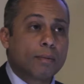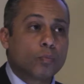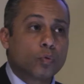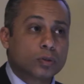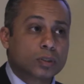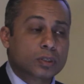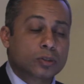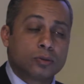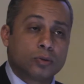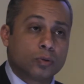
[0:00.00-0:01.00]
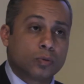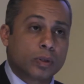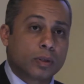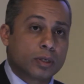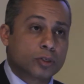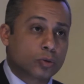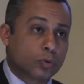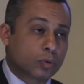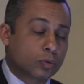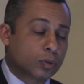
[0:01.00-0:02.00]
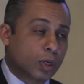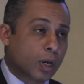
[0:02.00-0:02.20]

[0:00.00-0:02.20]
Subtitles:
want us to do with the stored